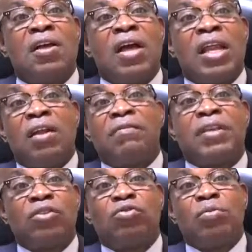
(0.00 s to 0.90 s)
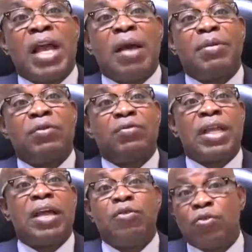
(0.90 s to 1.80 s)
A lot of things will be happening
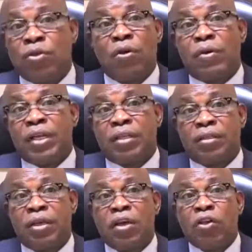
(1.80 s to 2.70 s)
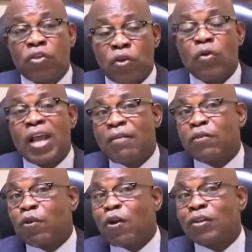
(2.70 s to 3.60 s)
without you knowing. So we
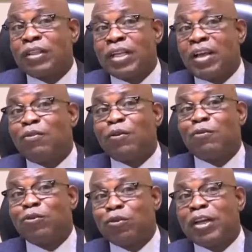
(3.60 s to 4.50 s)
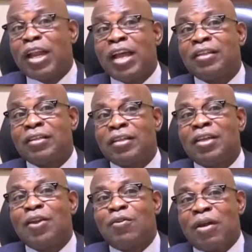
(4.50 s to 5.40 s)
have crossed the level of street lights,
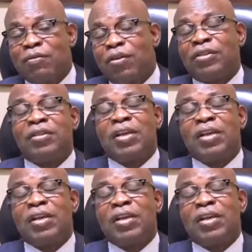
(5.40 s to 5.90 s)
we have crossed the